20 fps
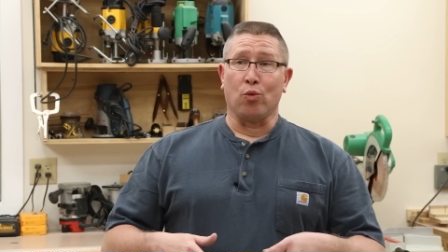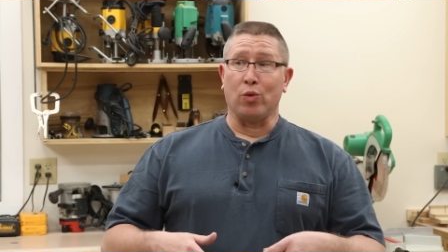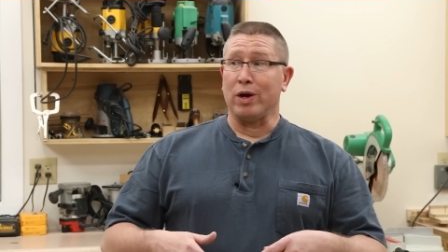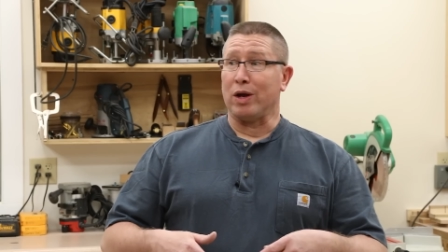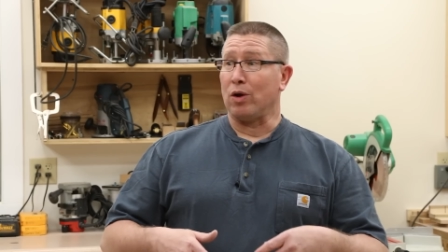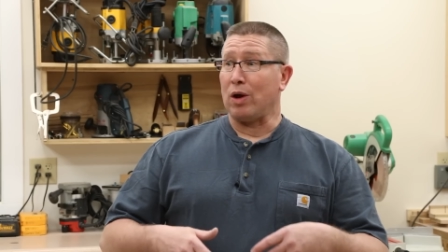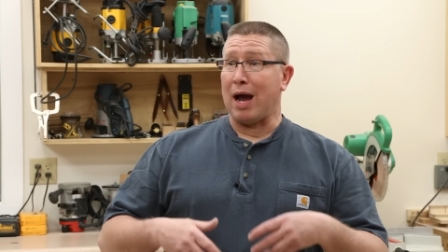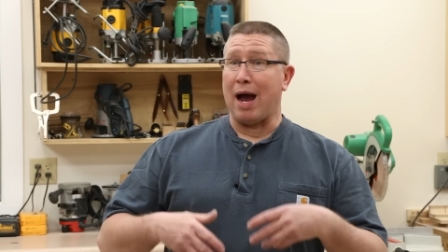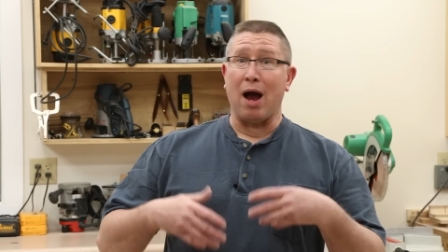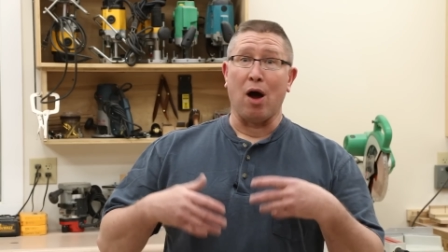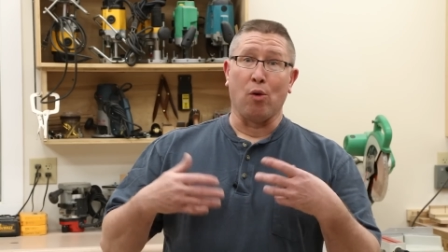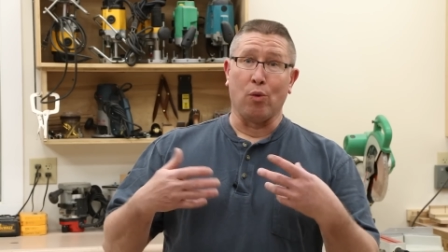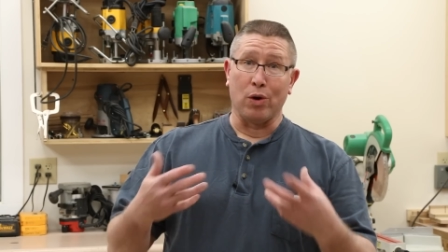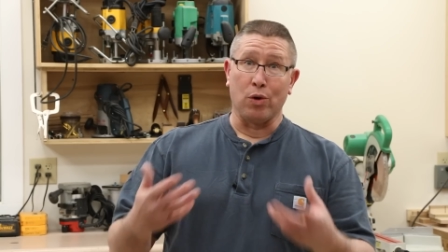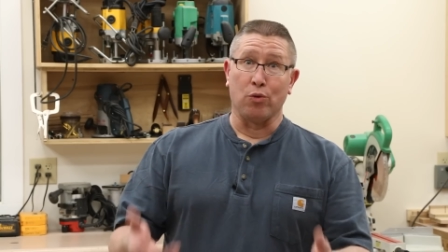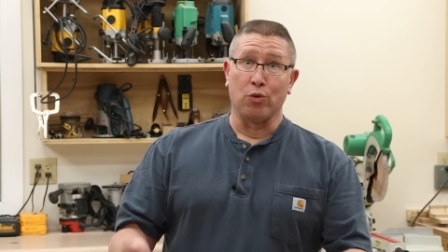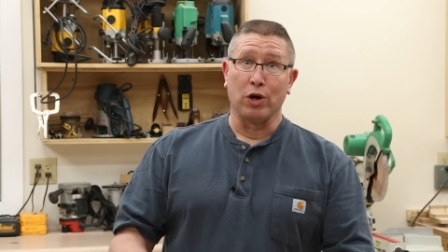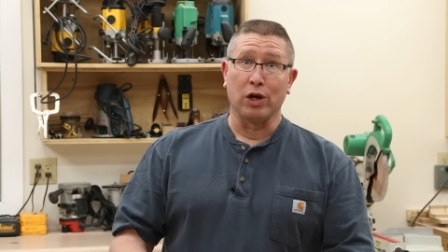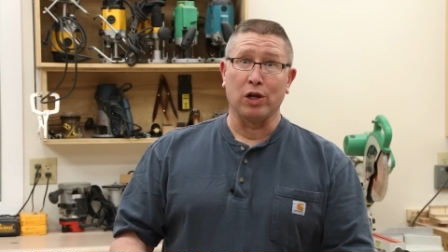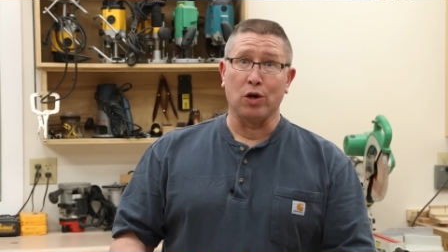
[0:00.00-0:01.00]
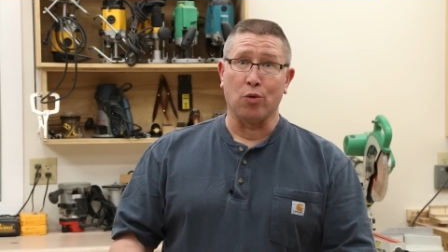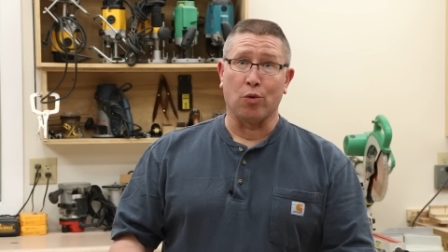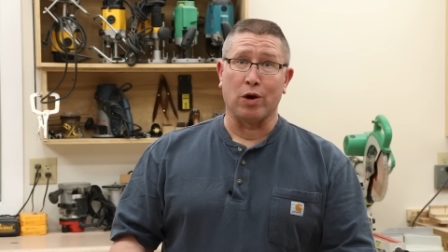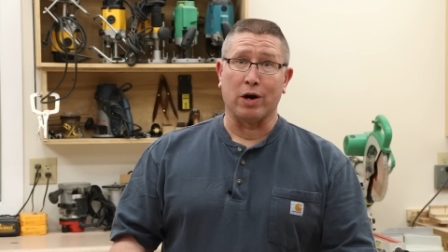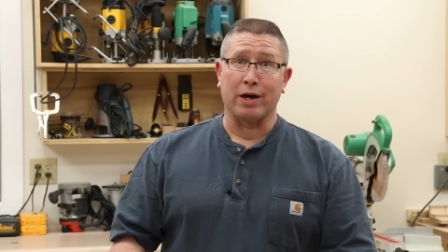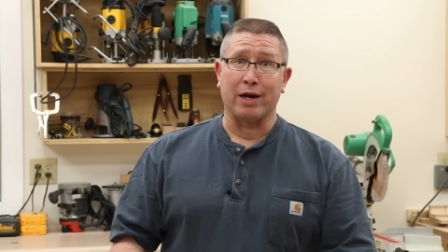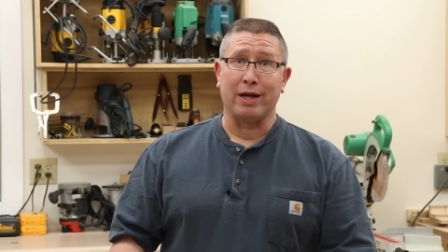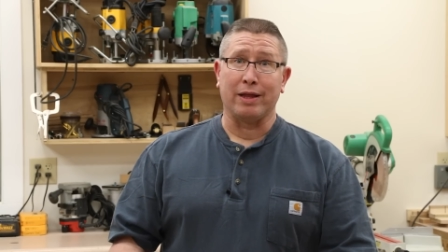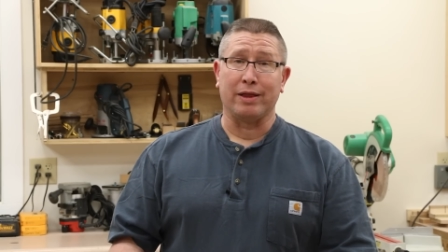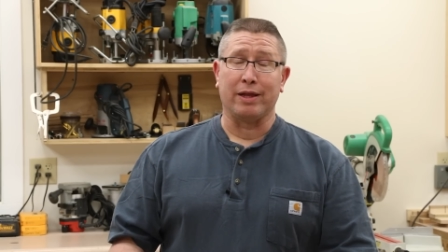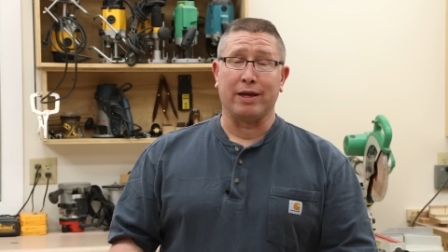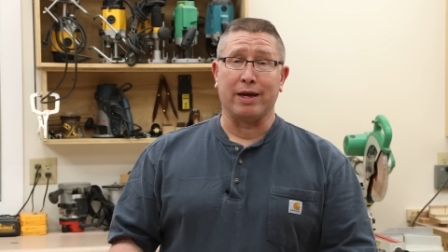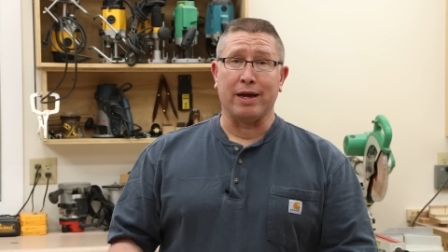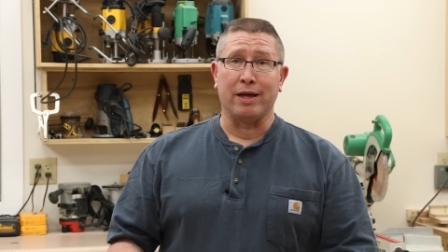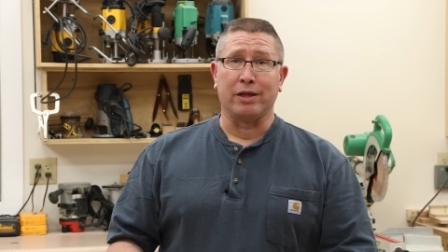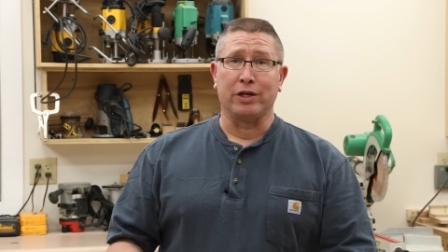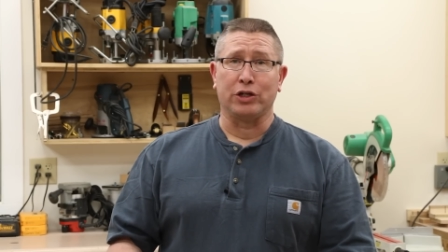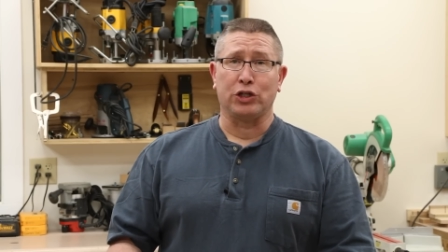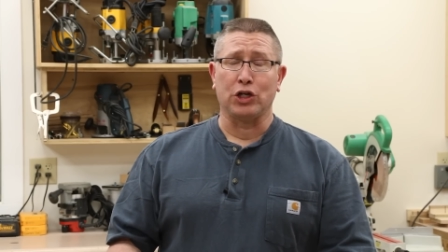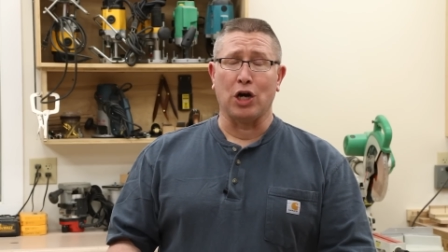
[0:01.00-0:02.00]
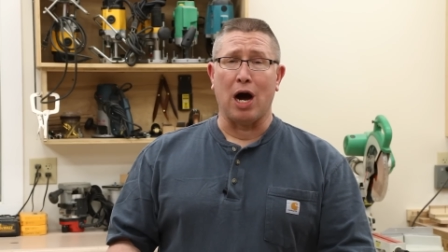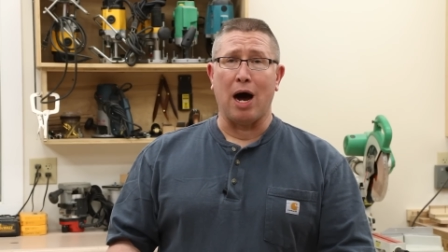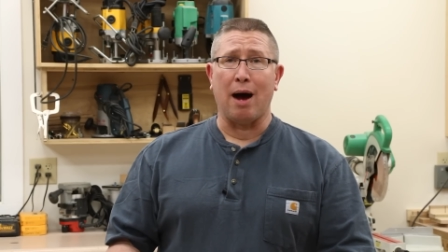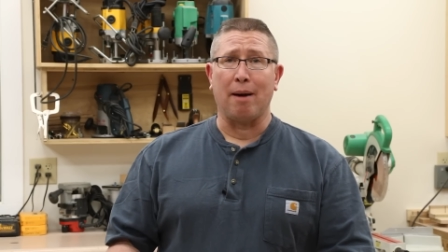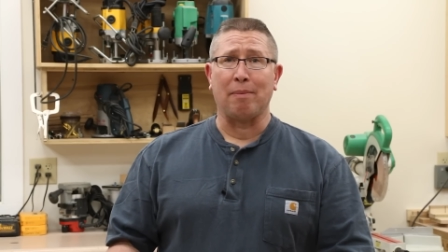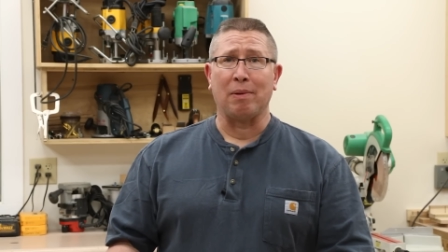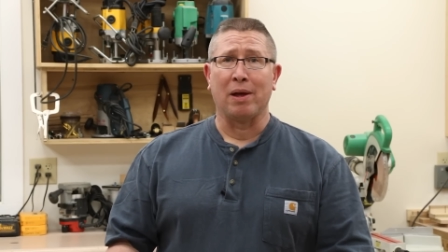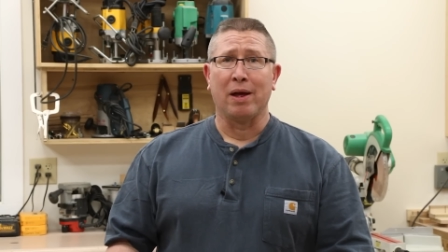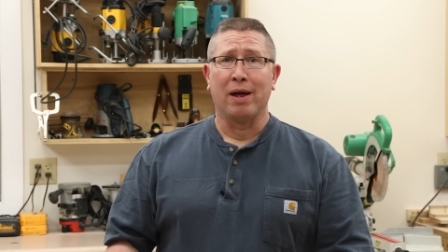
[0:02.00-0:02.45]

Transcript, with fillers: we, how we really work in the, in the shop.